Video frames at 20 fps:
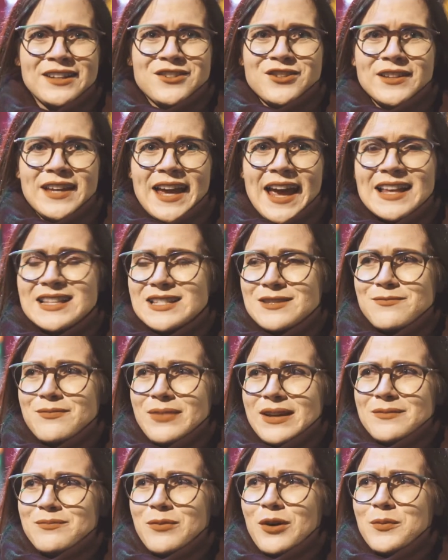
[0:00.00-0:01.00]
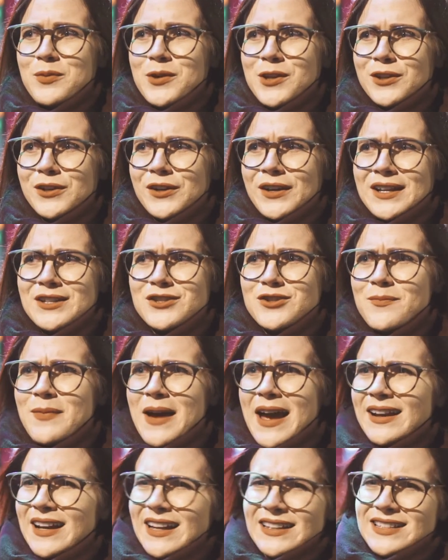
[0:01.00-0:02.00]
actually hasn't been popular in
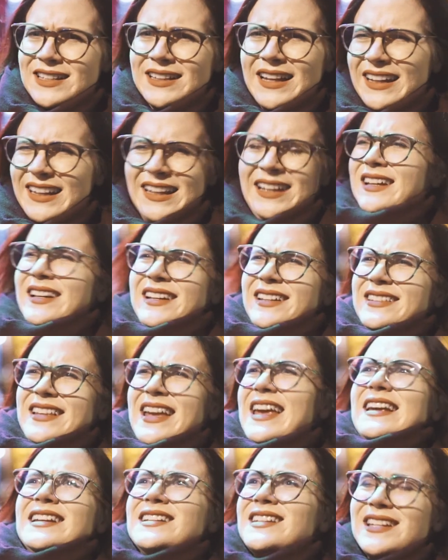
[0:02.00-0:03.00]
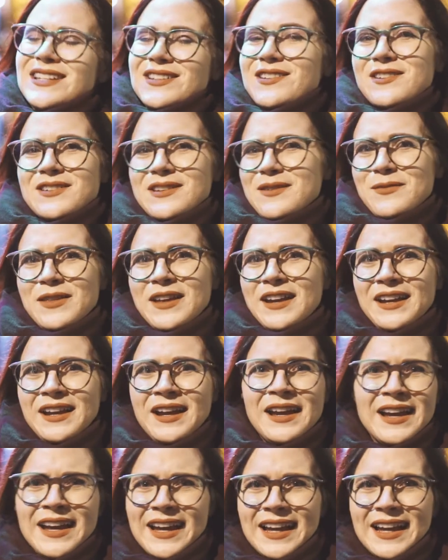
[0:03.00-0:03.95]
Japan until like the 80s or something.